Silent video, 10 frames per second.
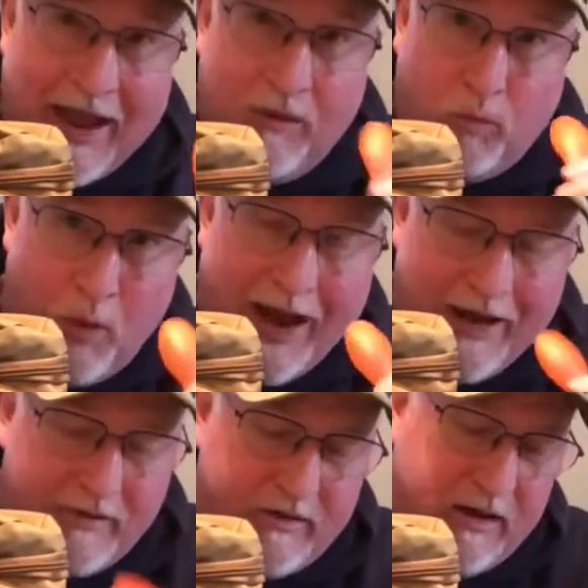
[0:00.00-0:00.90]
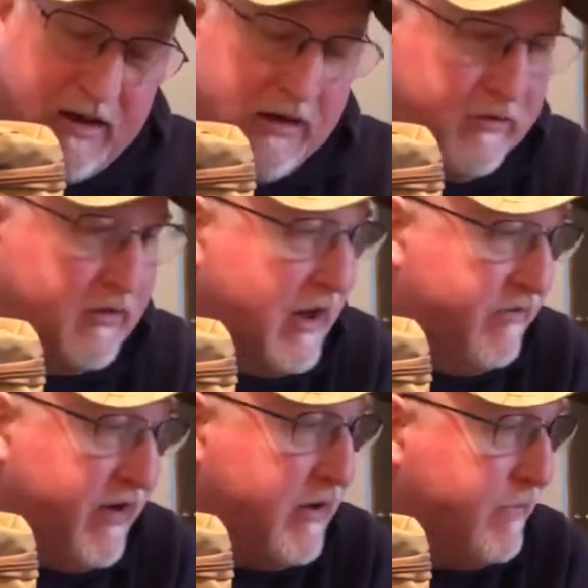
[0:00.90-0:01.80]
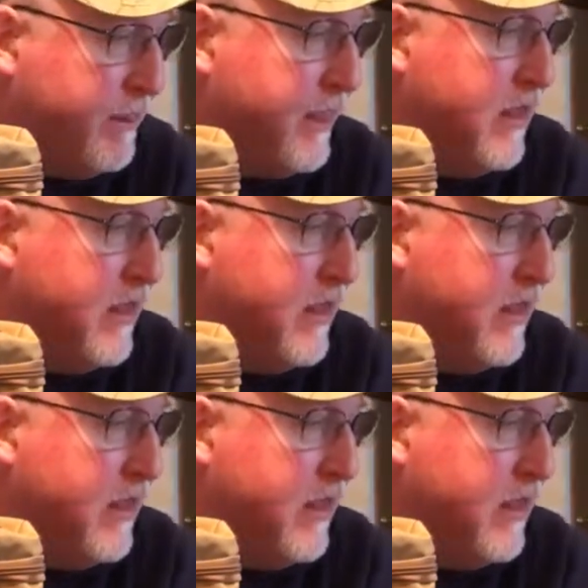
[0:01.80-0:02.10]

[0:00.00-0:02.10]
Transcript: and weight saving.